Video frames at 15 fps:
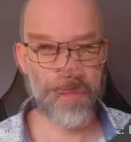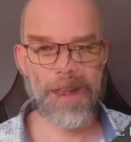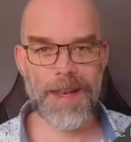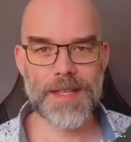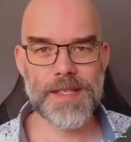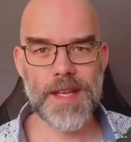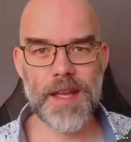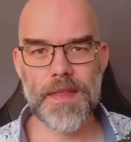
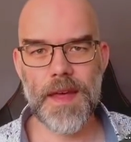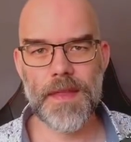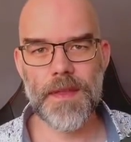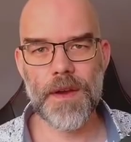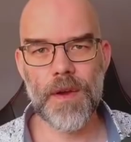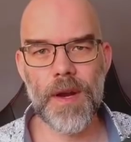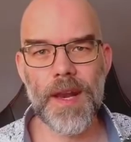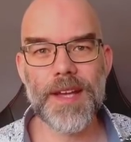Let's say that
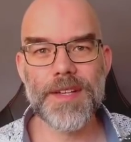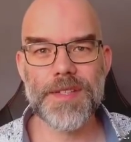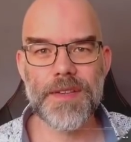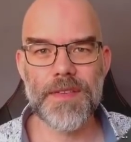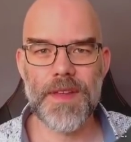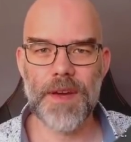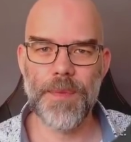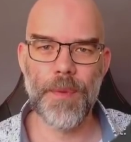the
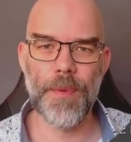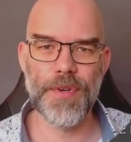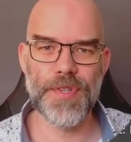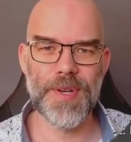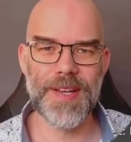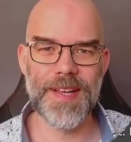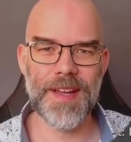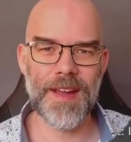collection that we want
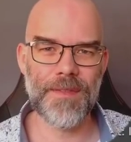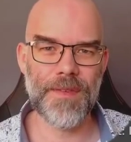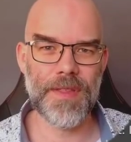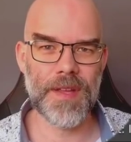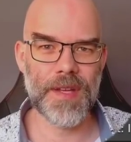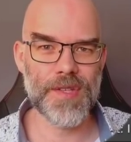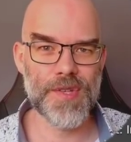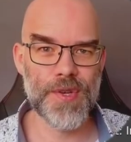to link
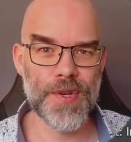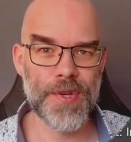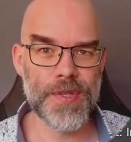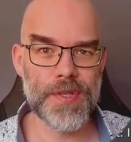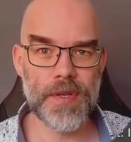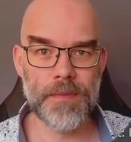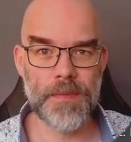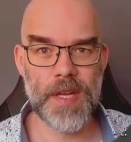everything to
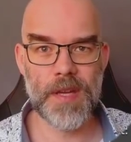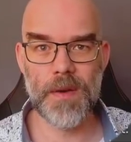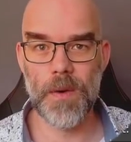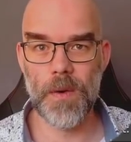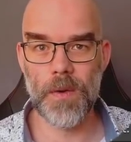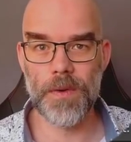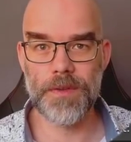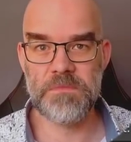should be
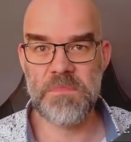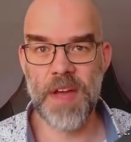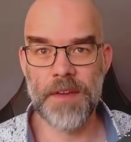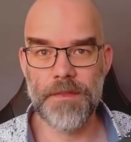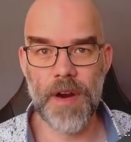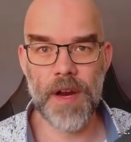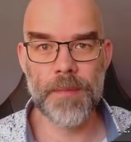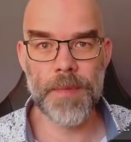called
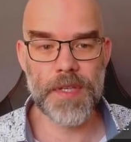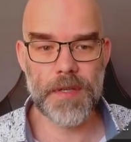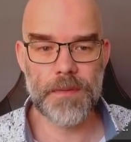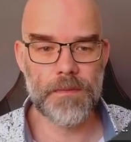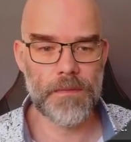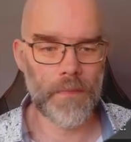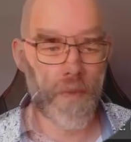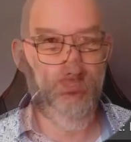environment.
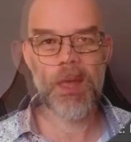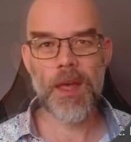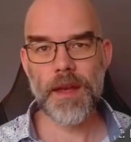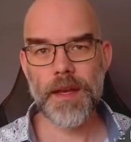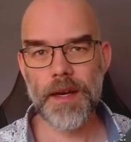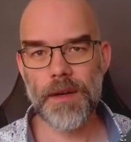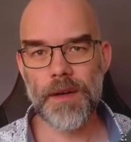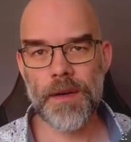
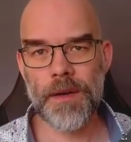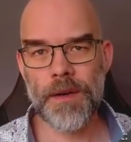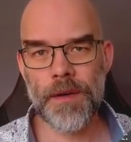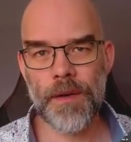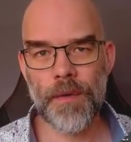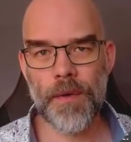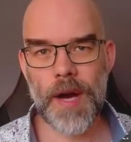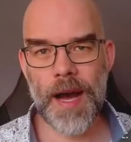Now,
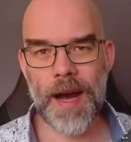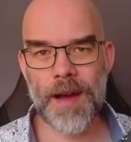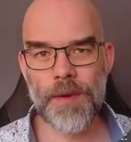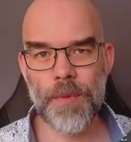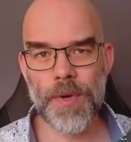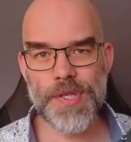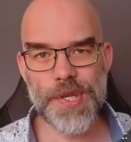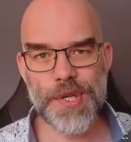I
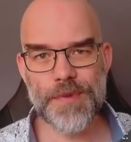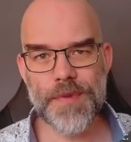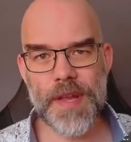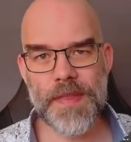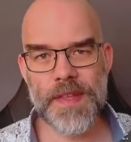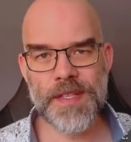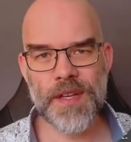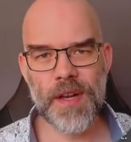want to
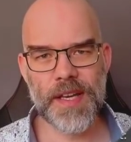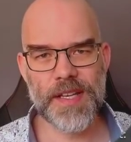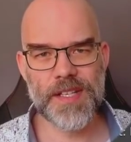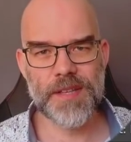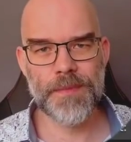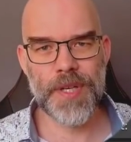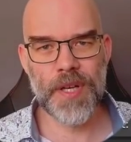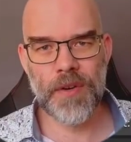create this
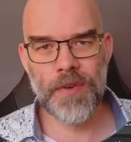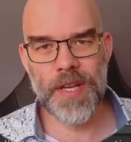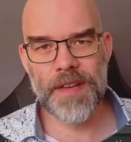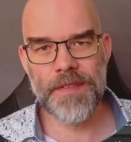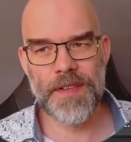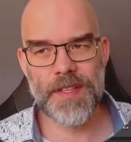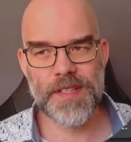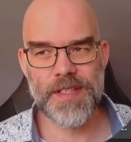collection, but only
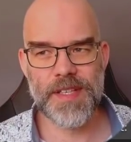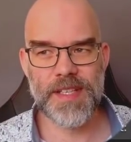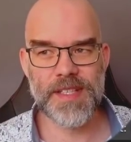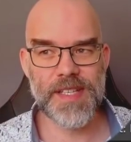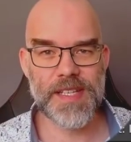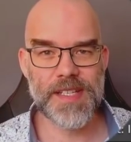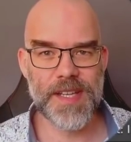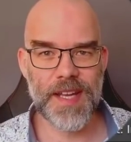if it doesn't
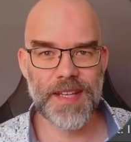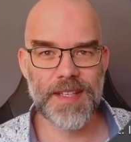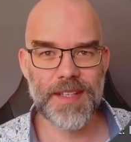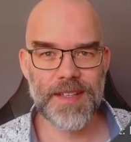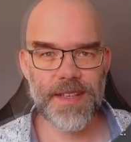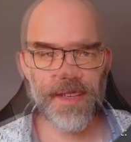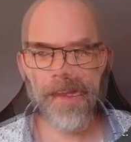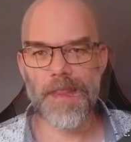exist yet.
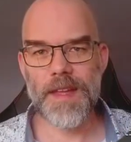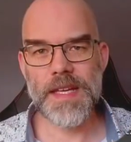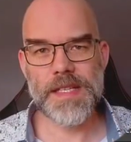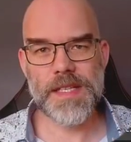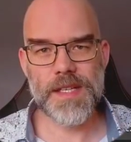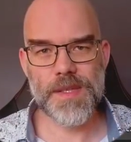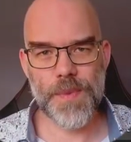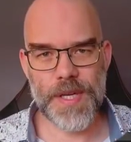The
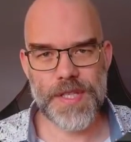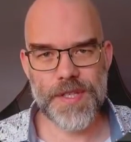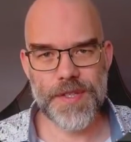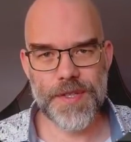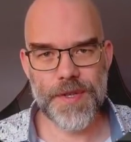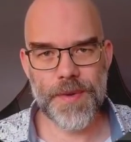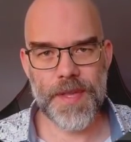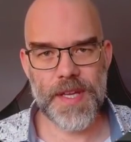easiest way to
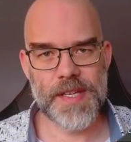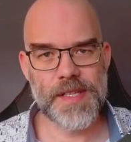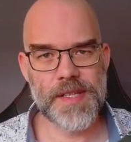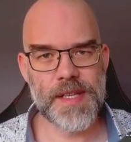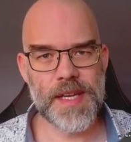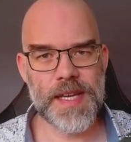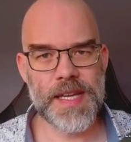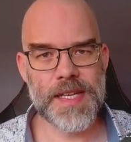do
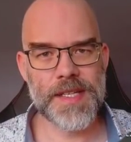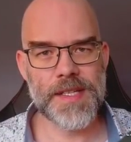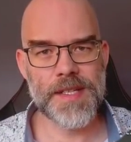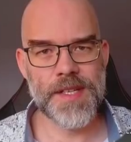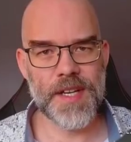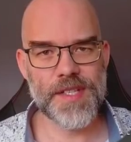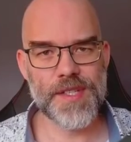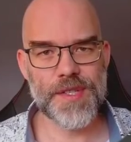this is
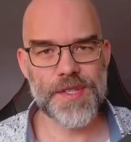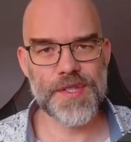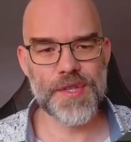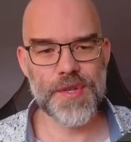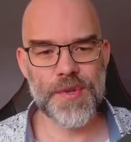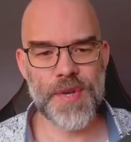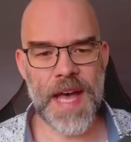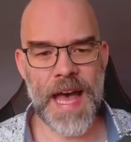just
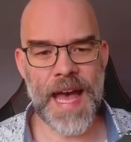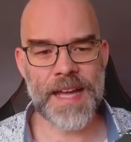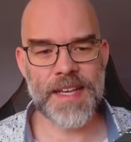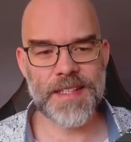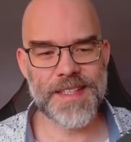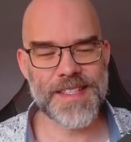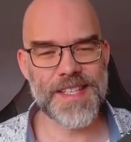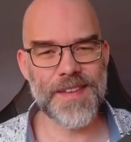to
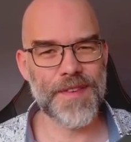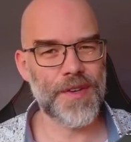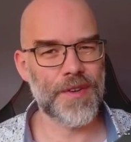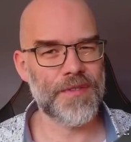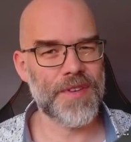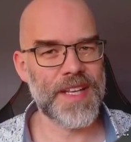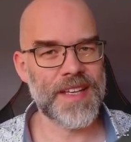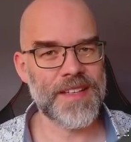act as if it
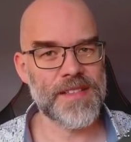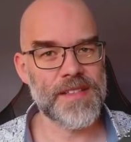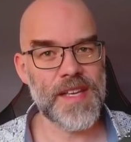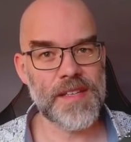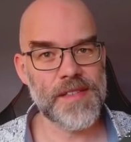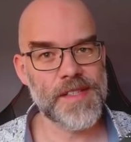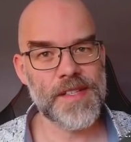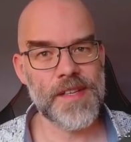already
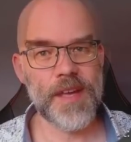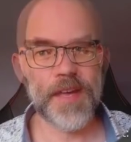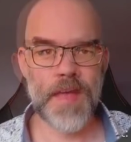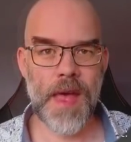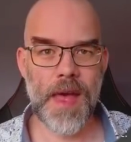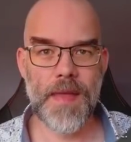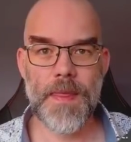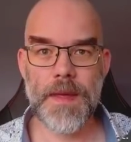exists,
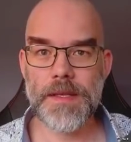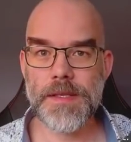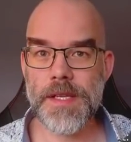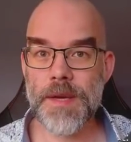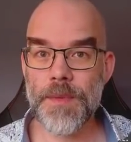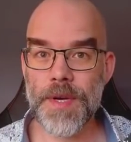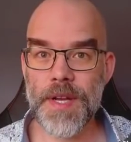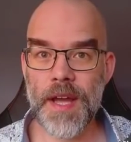and then
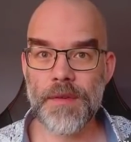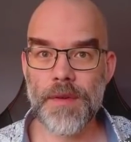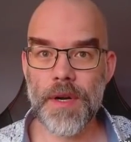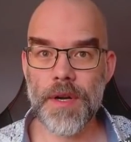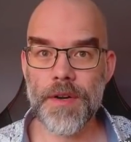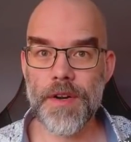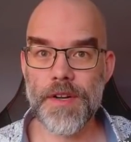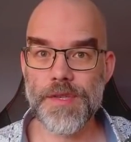see what error
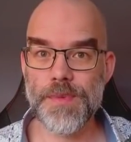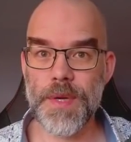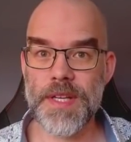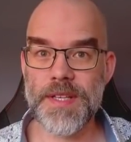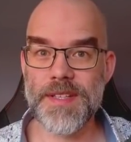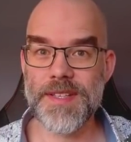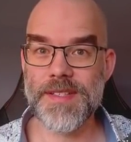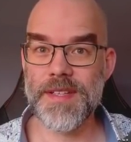occurs when
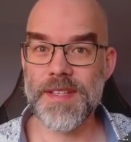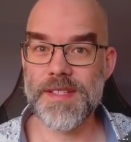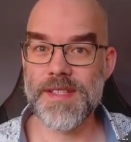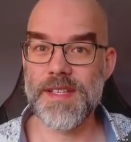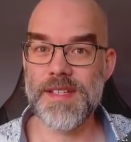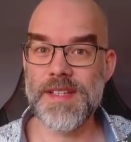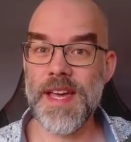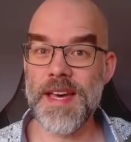it doesn't
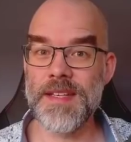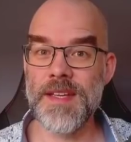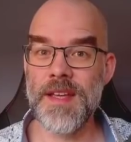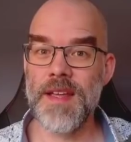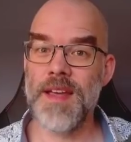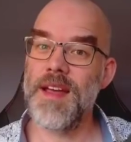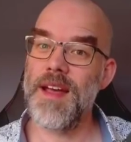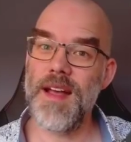exist yet,
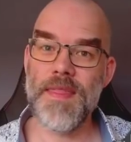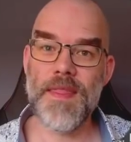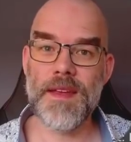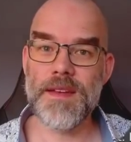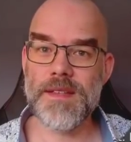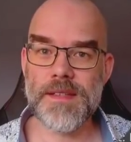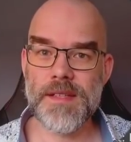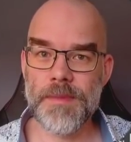and
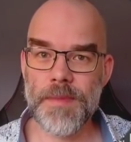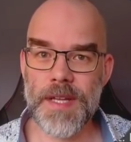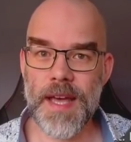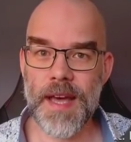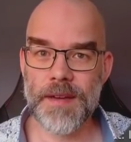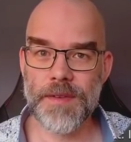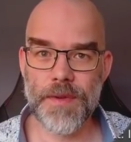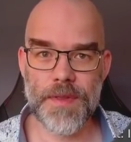then simply
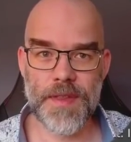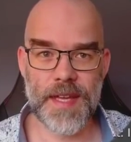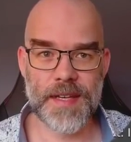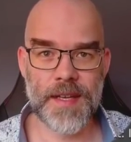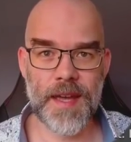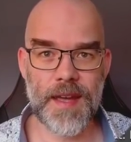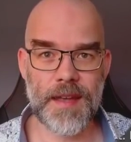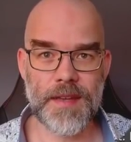handle
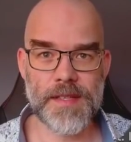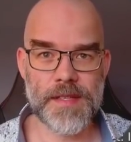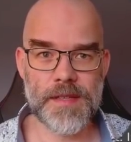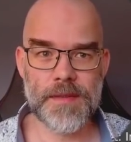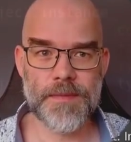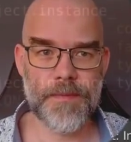that case.